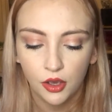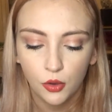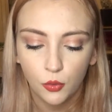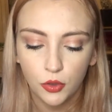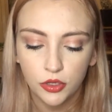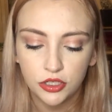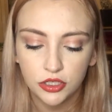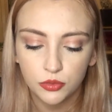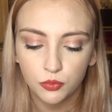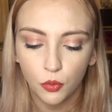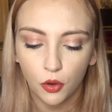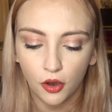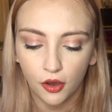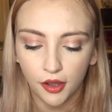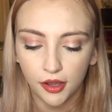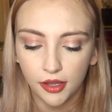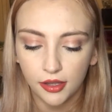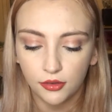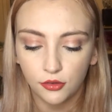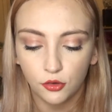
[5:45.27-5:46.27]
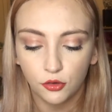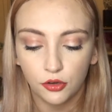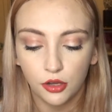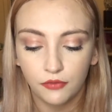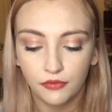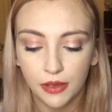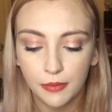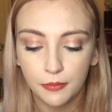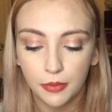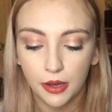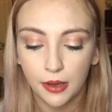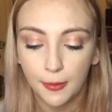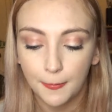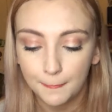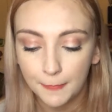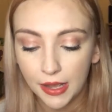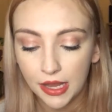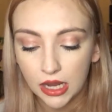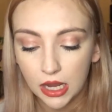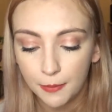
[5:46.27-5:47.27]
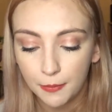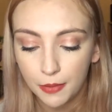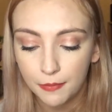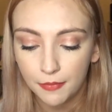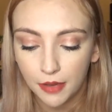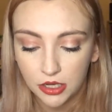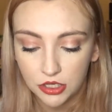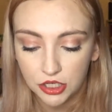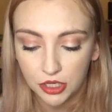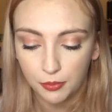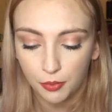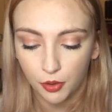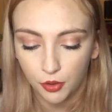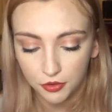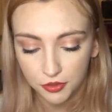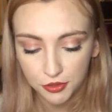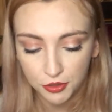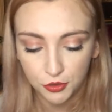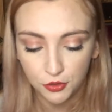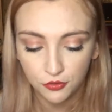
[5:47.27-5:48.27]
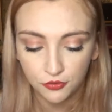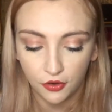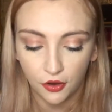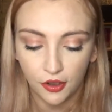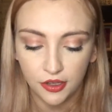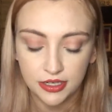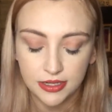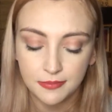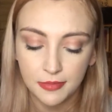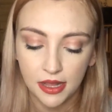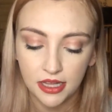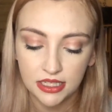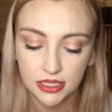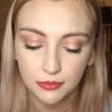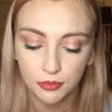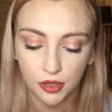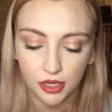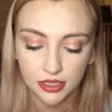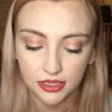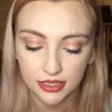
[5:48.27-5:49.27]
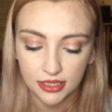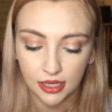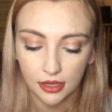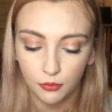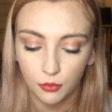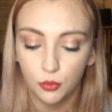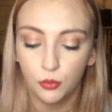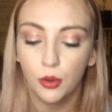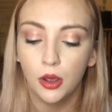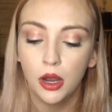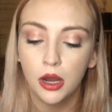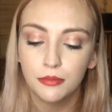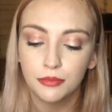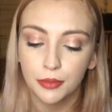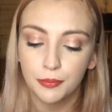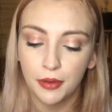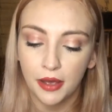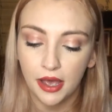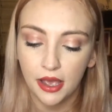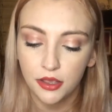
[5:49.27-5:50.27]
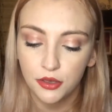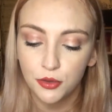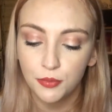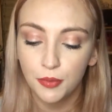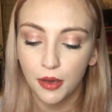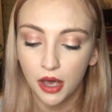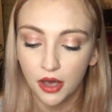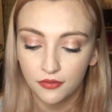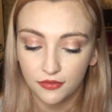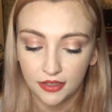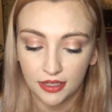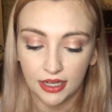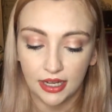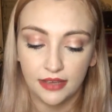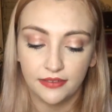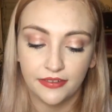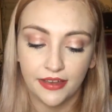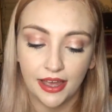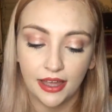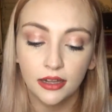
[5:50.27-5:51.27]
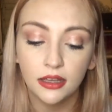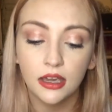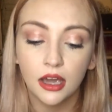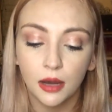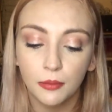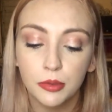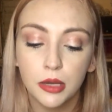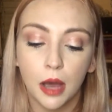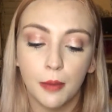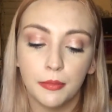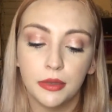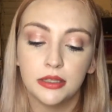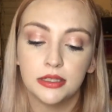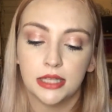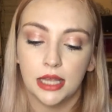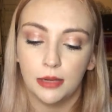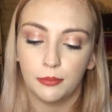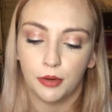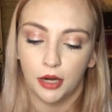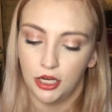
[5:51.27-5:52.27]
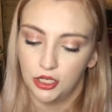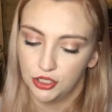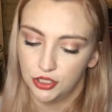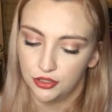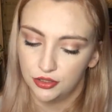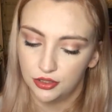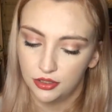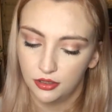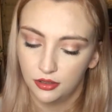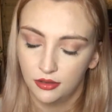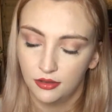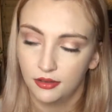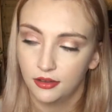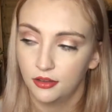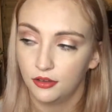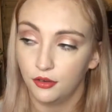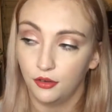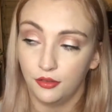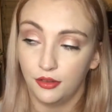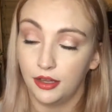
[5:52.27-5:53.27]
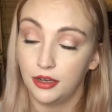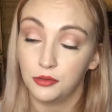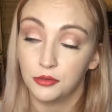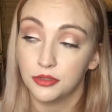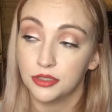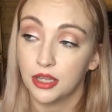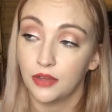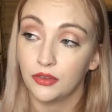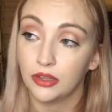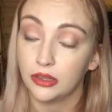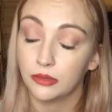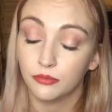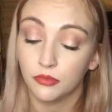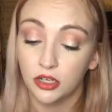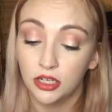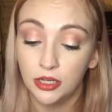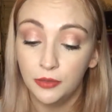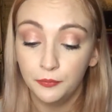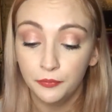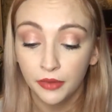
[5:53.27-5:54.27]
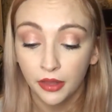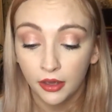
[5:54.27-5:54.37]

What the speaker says: Which is why in your November Makeup and Magic box, you'll find amazing brands that will prepare you perfectly for any upcoming celebrations. Not that anyone's having them right now.